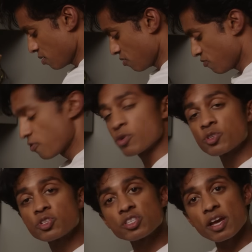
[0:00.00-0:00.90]
the
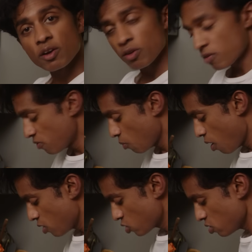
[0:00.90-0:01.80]
first cycle of the
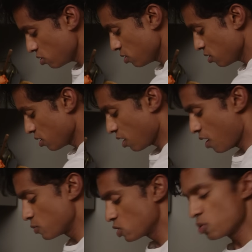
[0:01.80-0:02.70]
washer
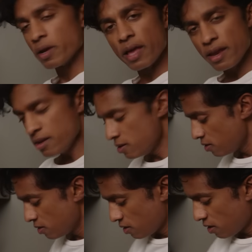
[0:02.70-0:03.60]
comes to an end.
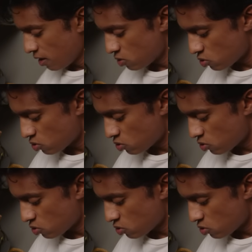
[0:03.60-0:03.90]
It